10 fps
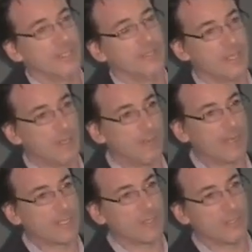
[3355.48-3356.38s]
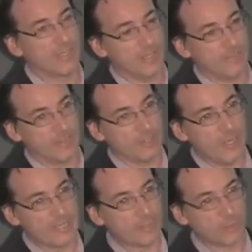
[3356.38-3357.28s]
So actuators,
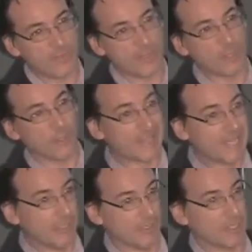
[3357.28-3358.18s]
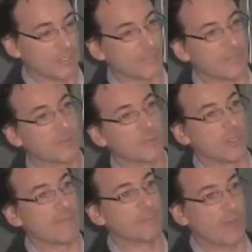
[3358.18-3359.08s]
they are normally connected to
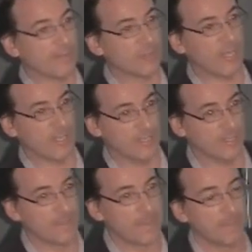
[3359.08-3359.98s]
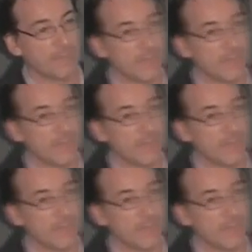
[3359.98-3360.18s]
something called gears. Sometimes we